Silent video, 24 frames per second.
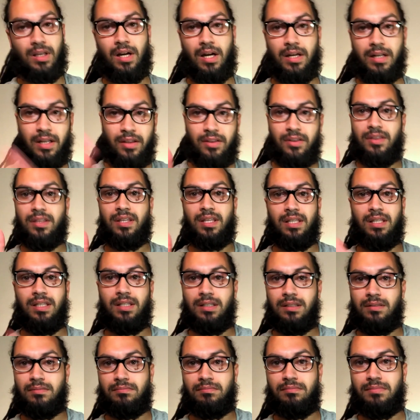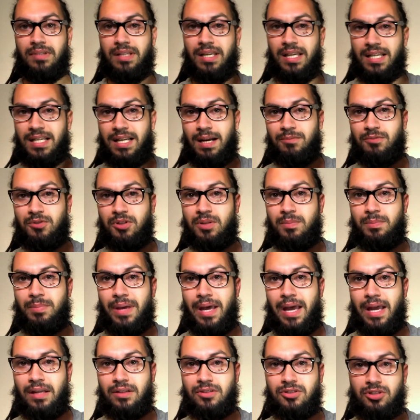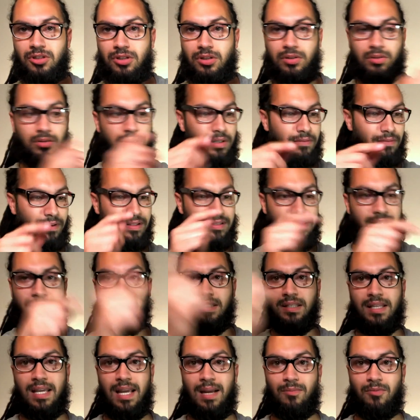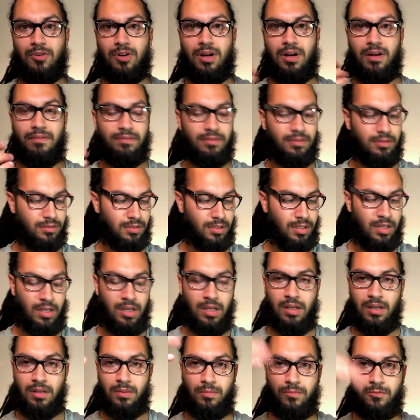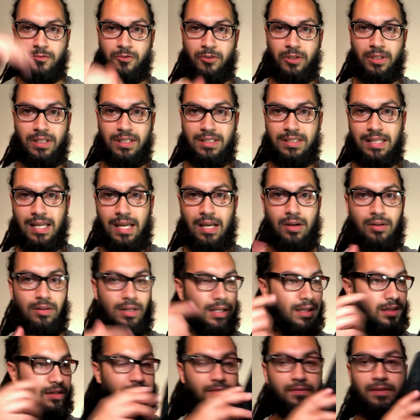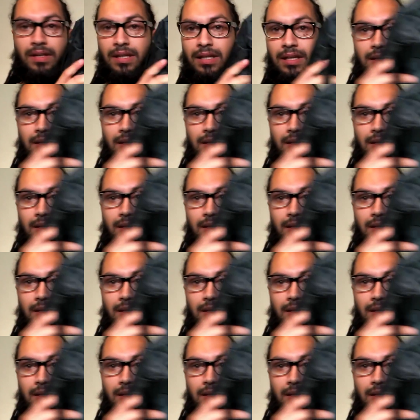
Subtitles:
Another thing, it comes with a bag. So if I take the camera off and shrink it down, I could fit